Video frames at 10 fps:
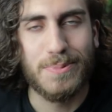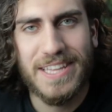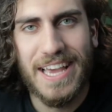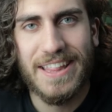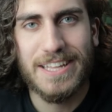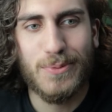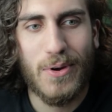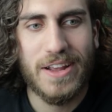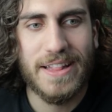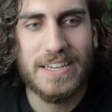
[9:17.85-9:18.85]
But yeah, that's
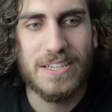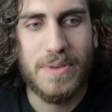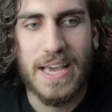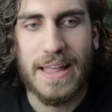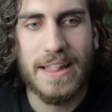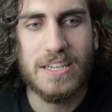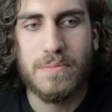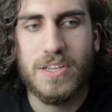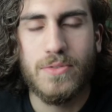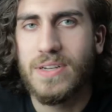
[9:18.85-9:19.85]
where I'd like to be. I'd like
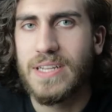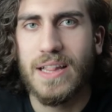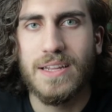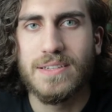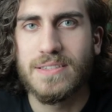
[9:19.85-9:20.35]
to be doing Daily